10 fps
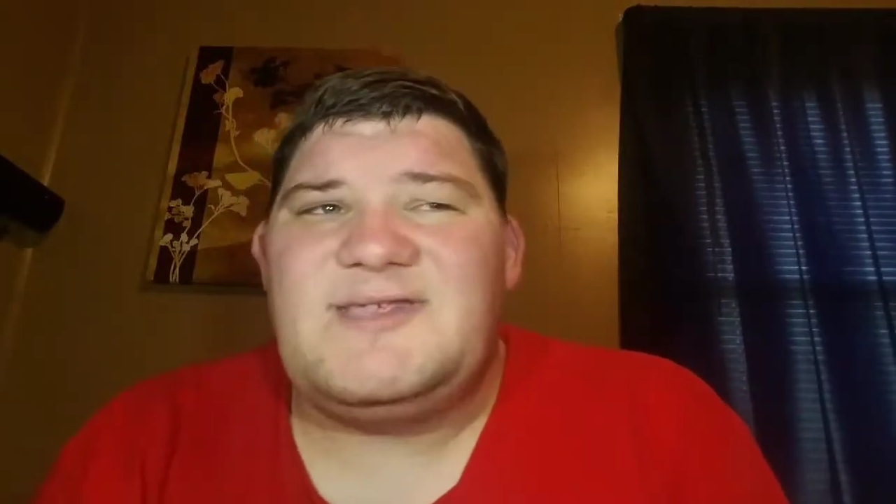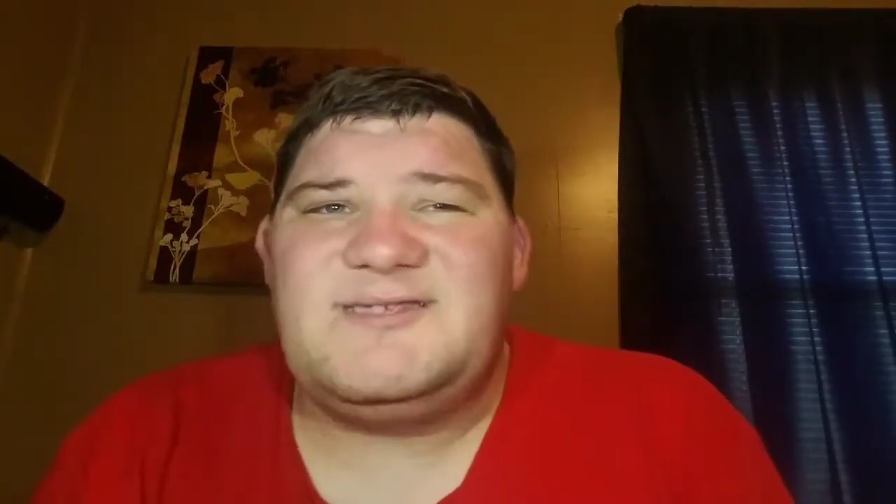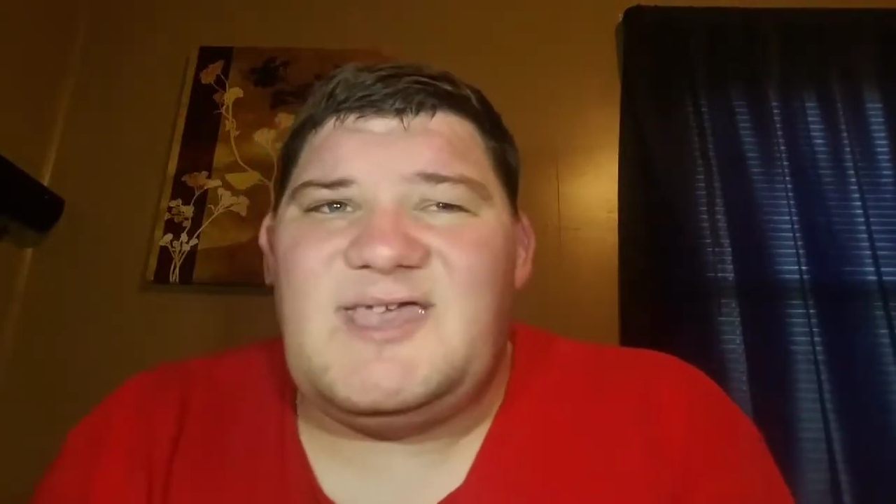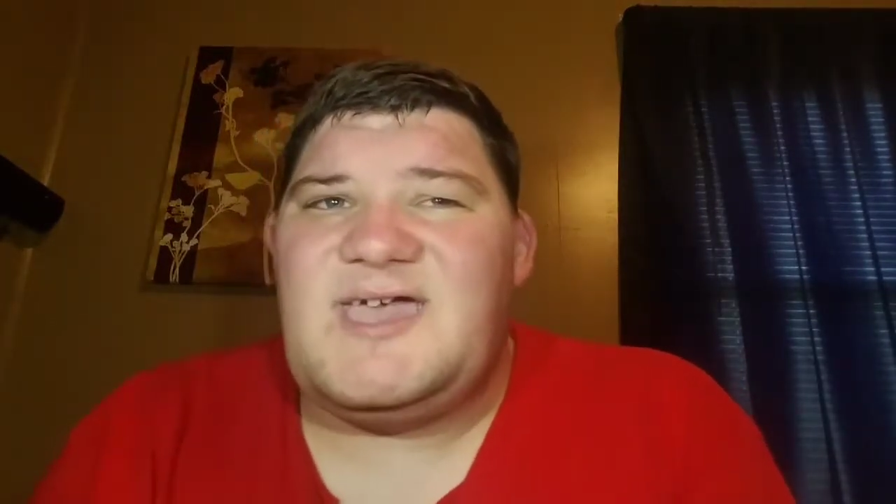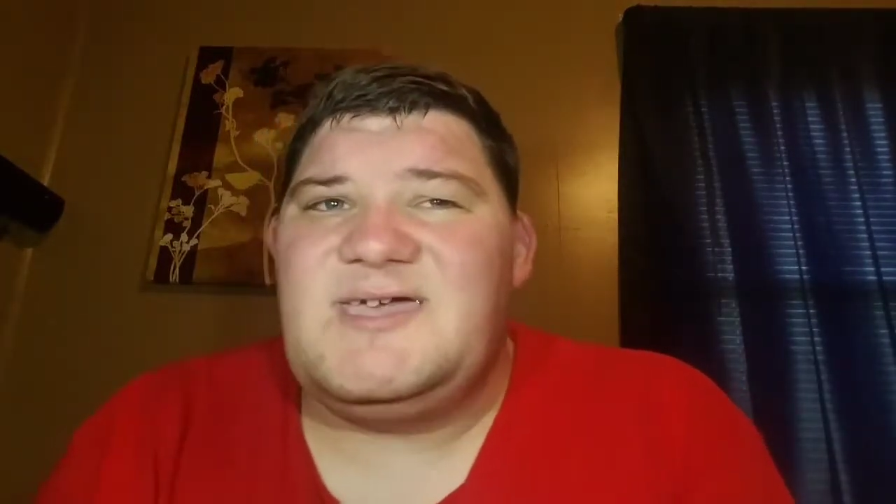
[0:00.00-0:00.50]

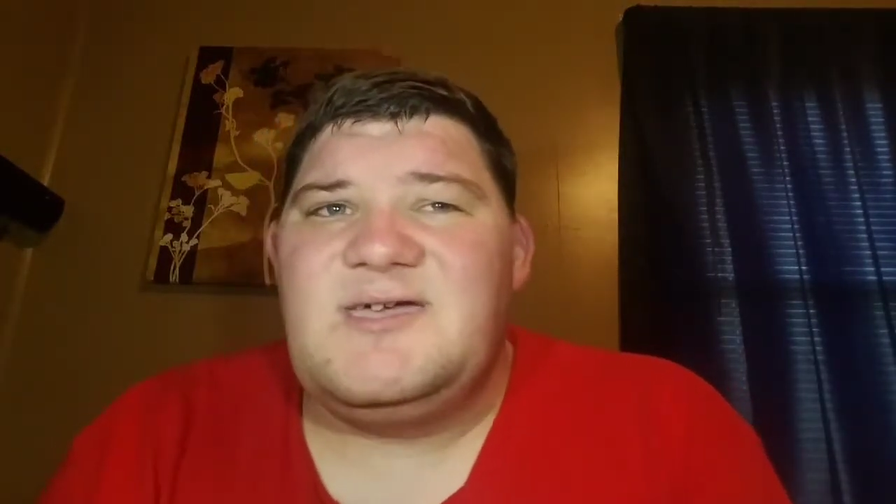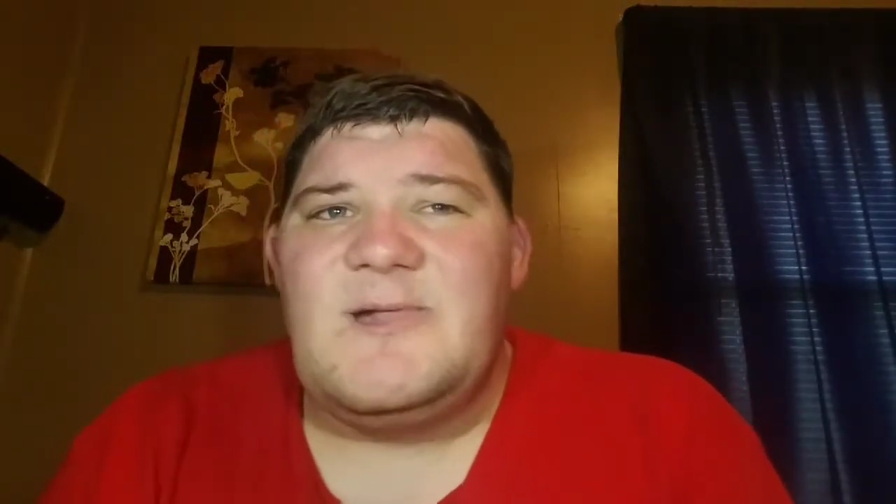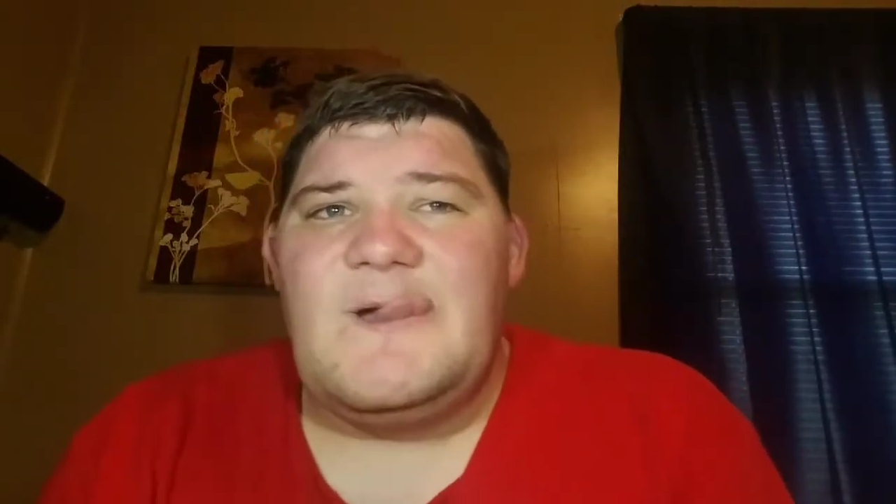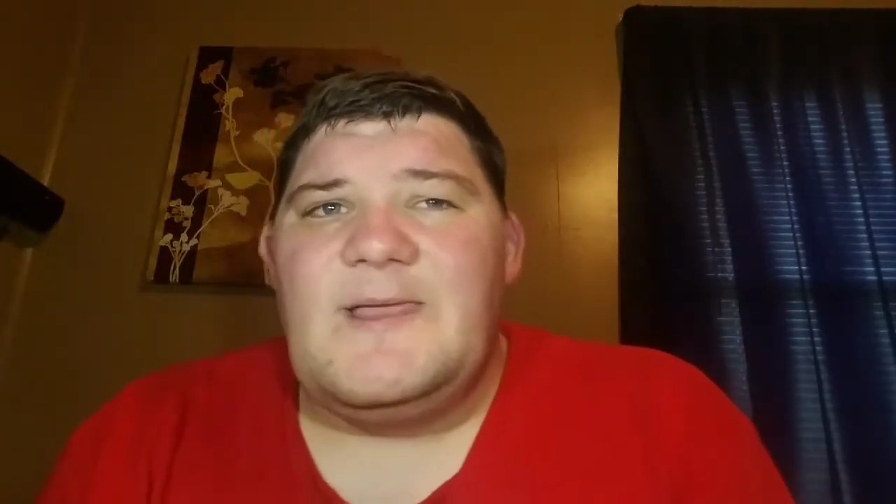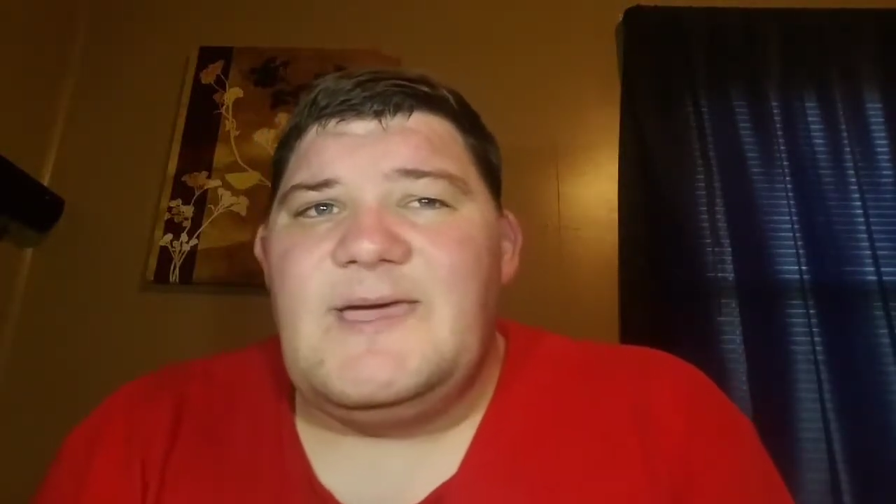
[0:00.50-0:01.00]
say.
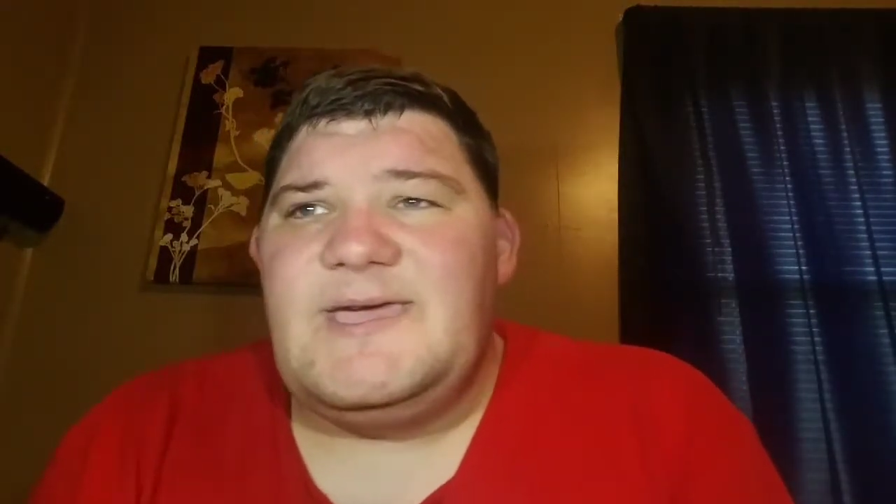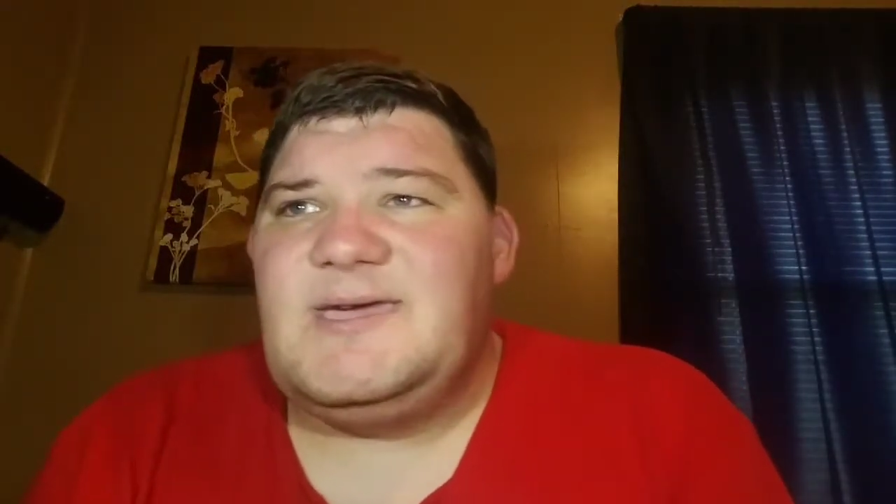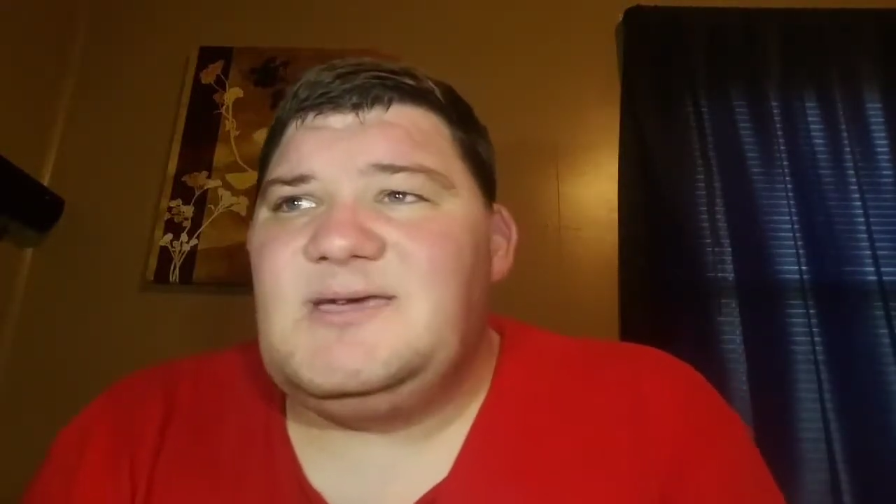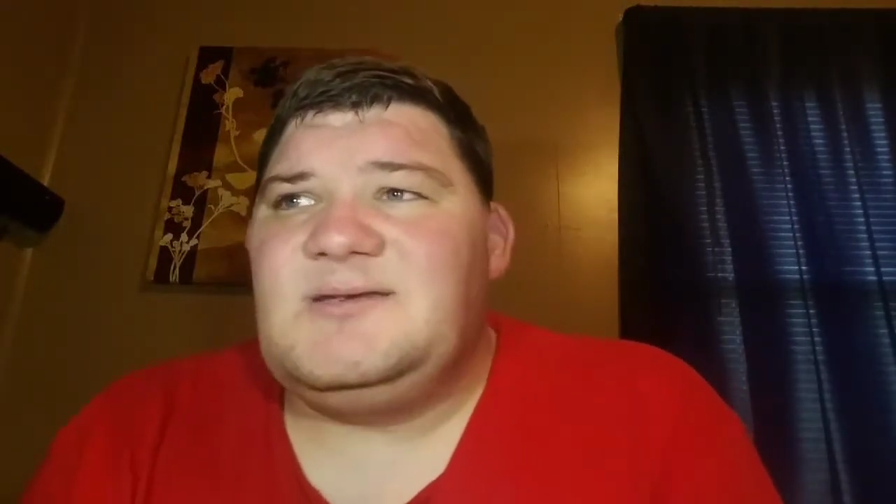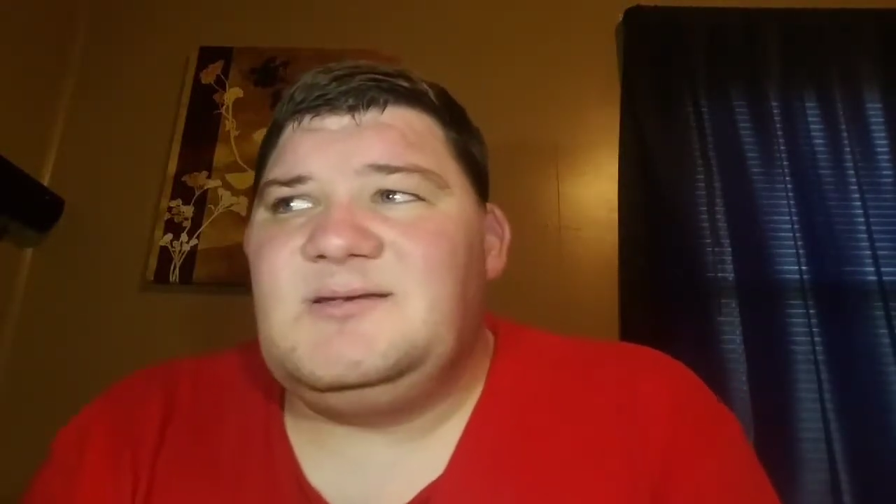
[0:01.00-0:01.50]

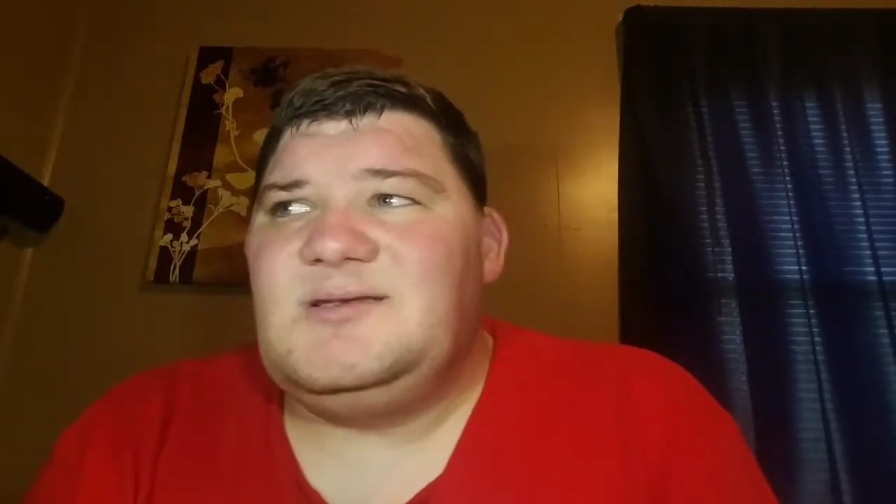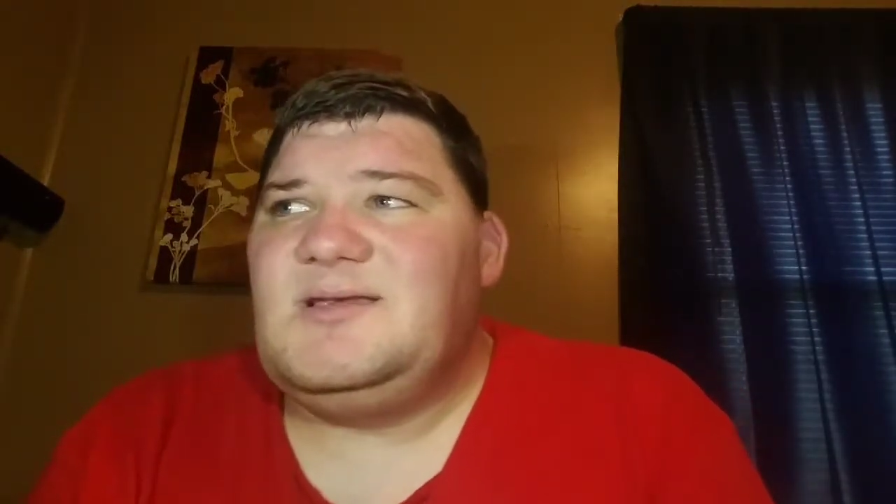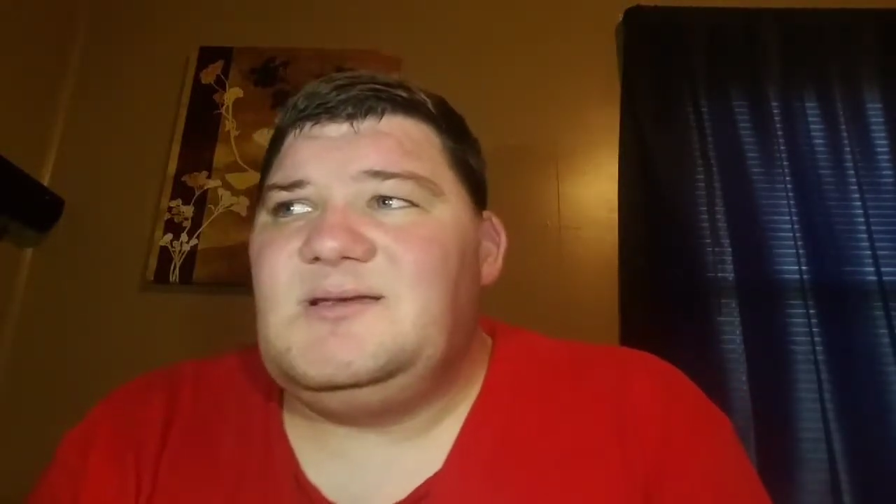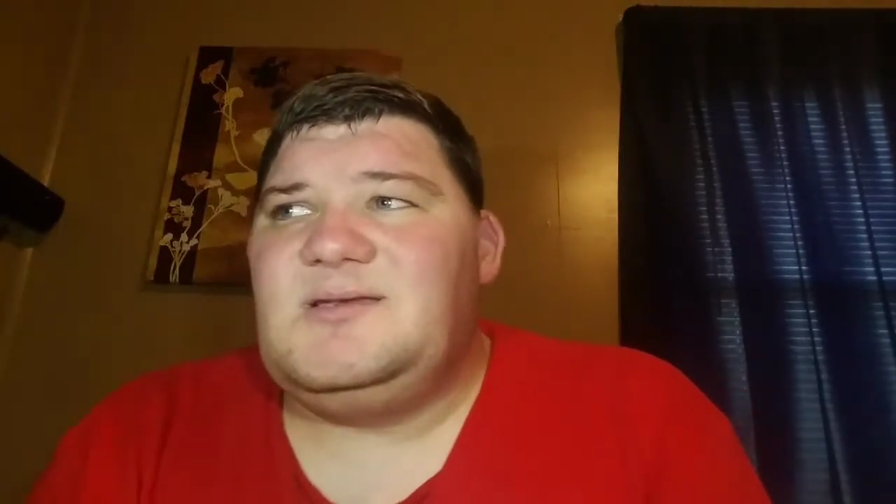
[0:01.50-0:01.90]
And